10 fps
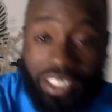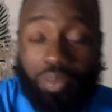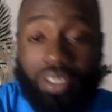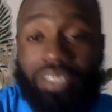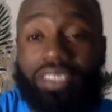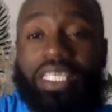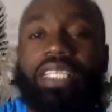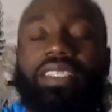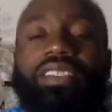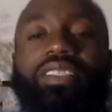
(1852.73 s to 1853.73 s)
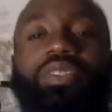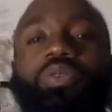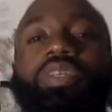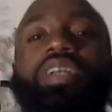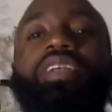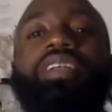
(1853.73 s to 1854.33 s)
personality disorder,